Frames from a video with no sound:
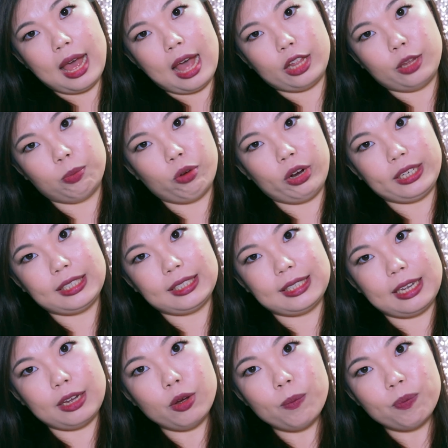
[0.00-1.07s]
to break the
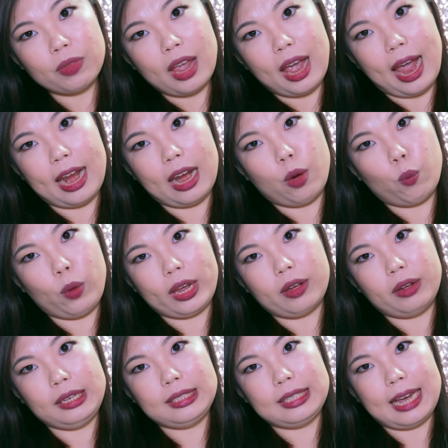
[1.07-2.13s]
seal, and then
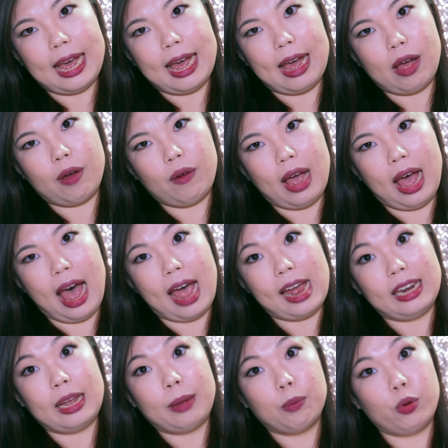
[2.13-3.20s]
wiggle it down
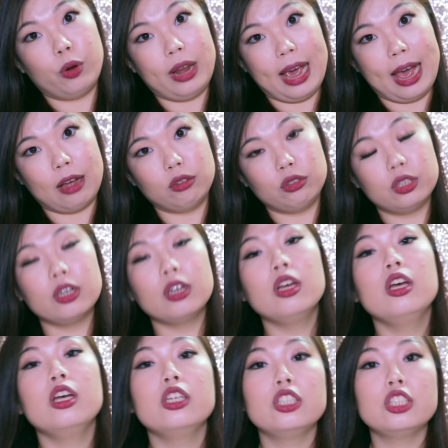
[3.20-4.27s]
and then pull it out.
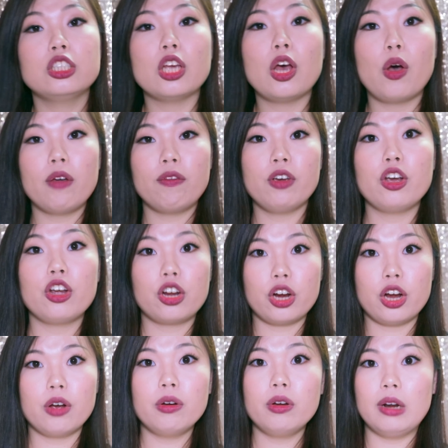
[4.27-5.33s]
So if you're a
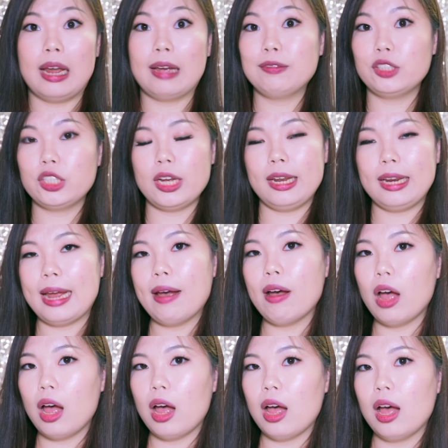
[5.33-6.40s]
girl who loves doing nail
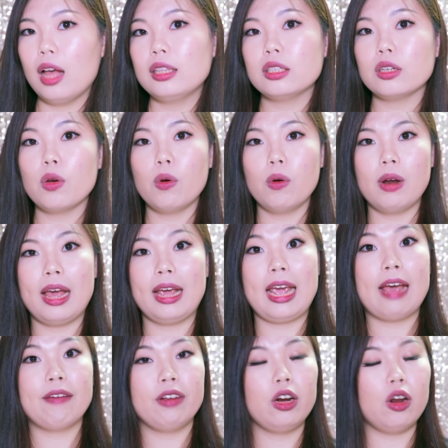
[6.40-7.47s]
art or like
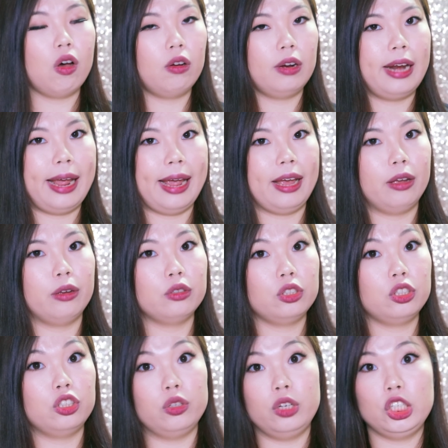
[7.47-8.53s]
having long nails,
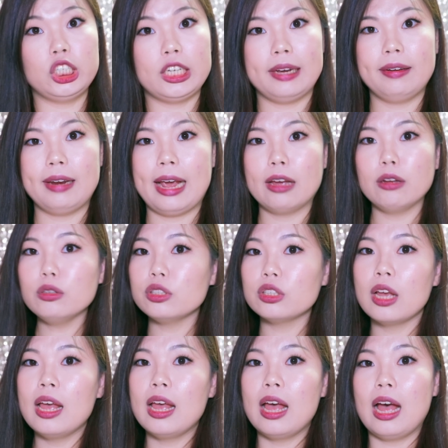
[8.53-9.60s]
doing gel nails,
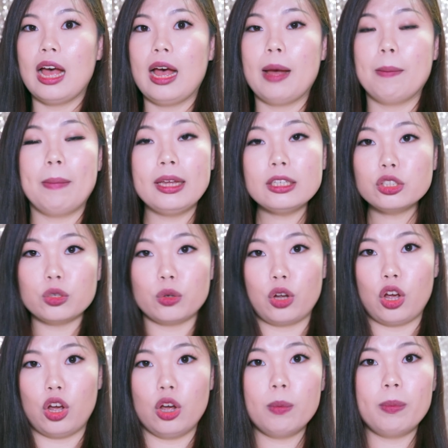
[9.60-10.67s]
menstrual
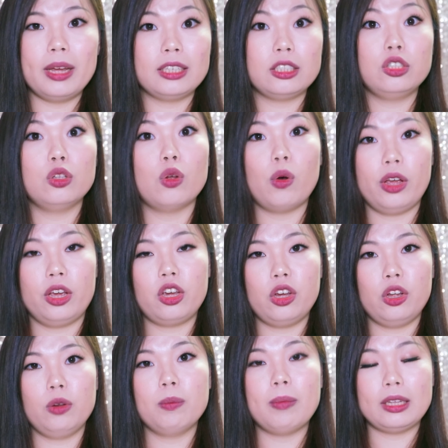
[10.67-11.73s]
cup is not a
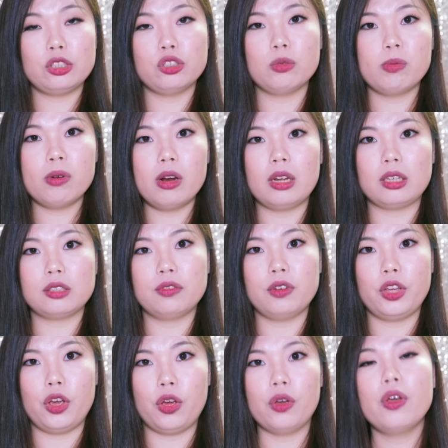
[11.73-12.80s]
good menstrual product for
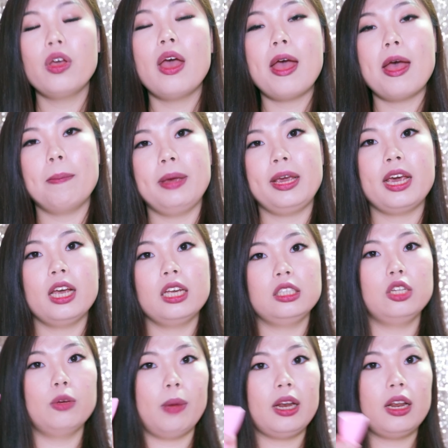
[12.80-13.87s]
you,
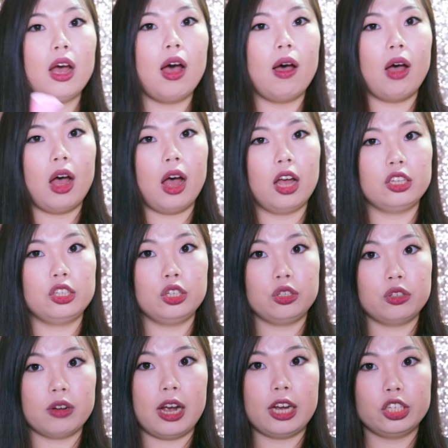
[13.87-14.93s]
because no matter how hard you
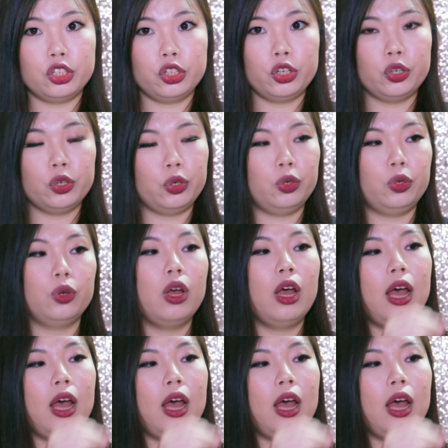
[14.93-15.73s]
try to